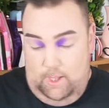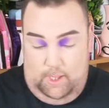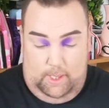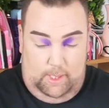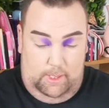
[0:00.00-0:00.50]

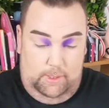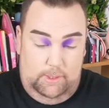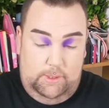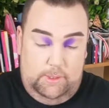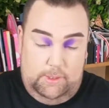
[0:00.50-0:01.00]

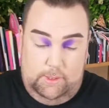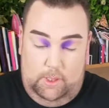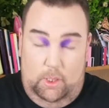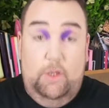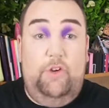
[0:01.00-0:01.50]
and
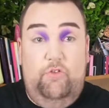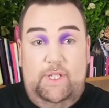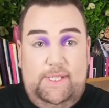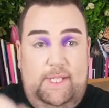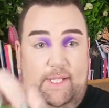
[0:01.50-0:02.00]
I'm gonna
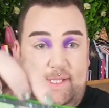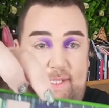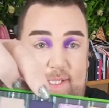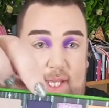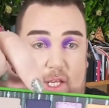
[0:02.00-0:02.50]
risk
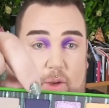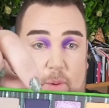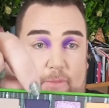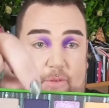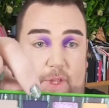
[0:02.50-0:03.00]
it and go
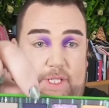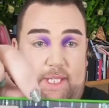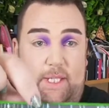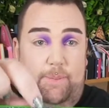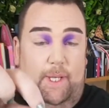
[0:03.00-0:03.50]
in for the
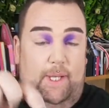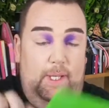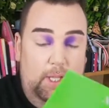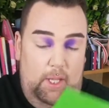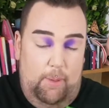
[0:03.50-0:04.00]

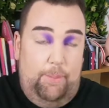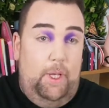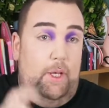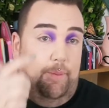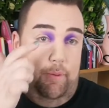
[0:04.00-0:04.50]
deeper
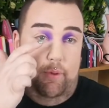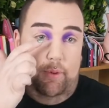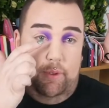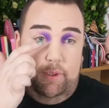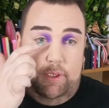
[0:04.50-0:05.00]

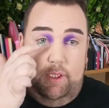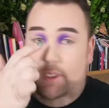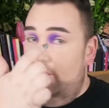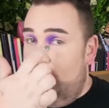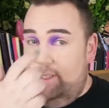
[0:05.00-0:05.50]
purple
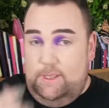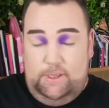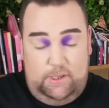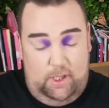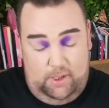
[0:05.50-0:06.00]
to
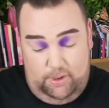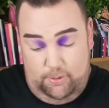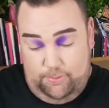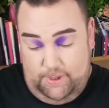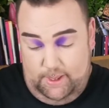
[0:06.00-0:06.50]
darken
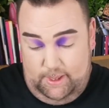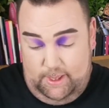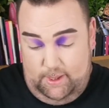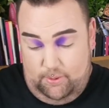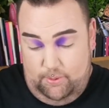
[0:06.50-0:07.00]
up the
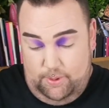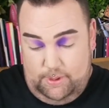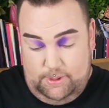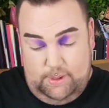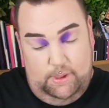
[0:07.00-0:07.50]
inner
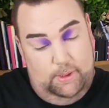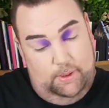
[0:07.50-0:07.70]
corners.